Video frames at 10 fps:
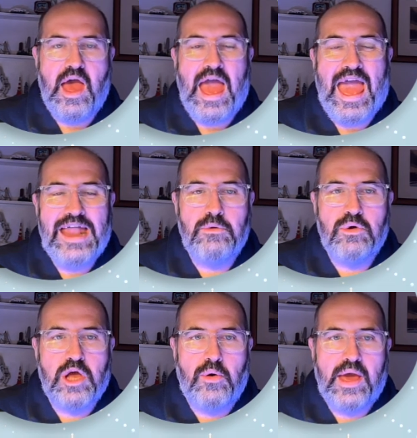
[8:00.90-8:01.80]
And it will
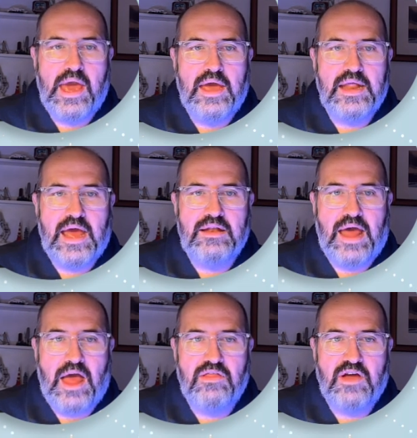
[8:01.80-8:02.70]
go ahead and
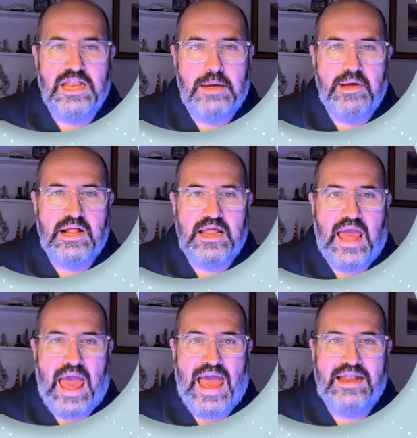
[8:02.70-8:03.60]

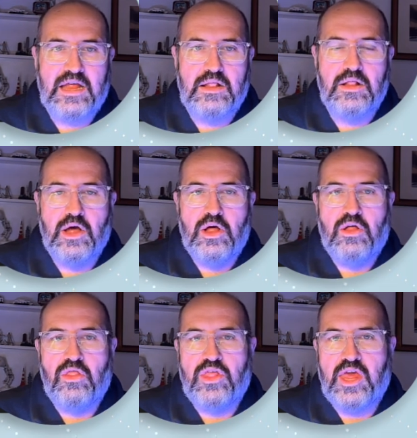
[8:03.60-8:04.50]
dynamically add in
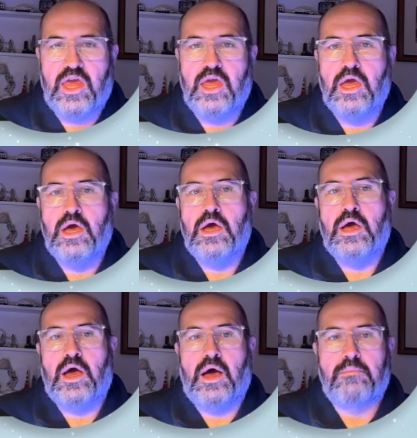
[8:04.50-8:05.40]
the
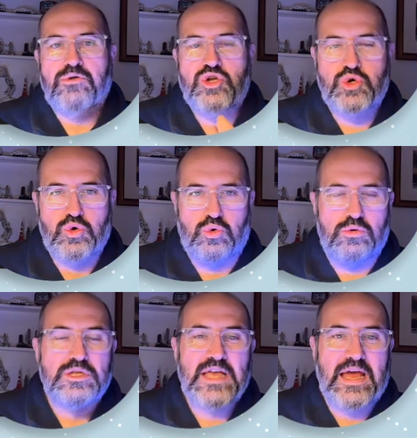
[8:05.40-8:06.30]

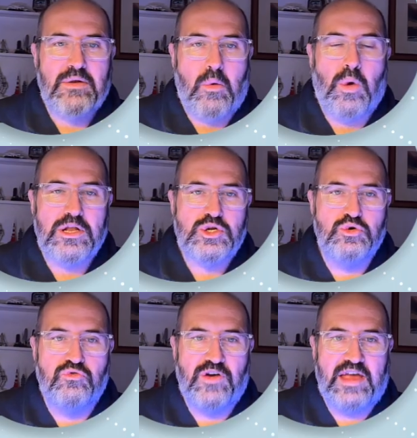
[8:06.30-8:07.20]
tools, and one
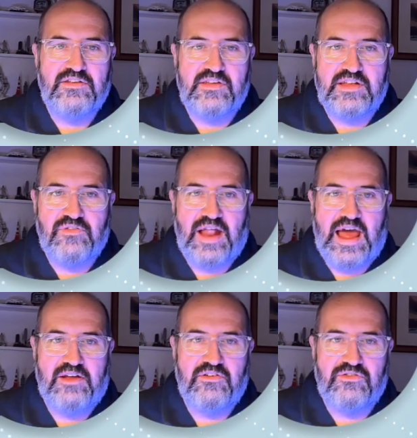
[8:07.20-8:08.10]
tool for each of these different
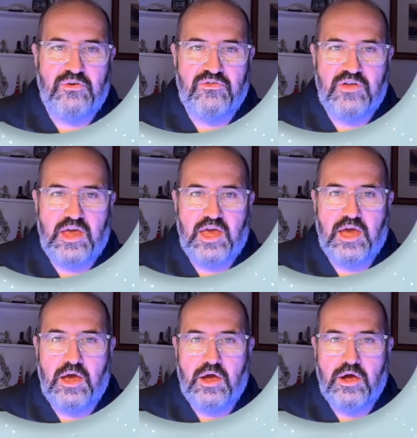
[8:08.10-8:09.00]
actions. So you'll see
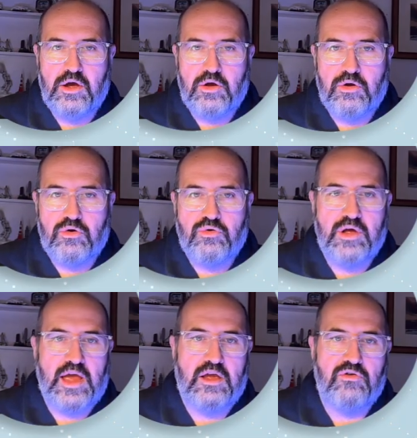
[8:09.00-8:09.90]
here,
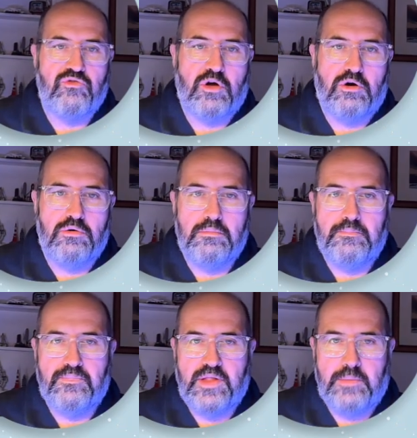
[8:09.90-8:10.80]
create control,
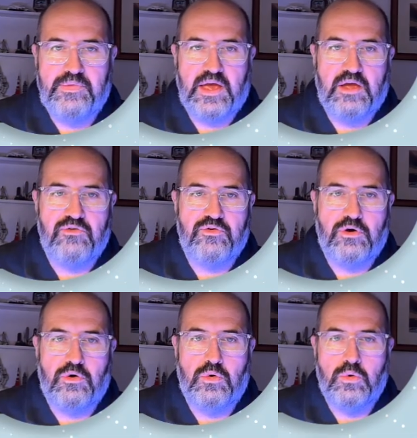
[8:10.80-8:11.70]
update control,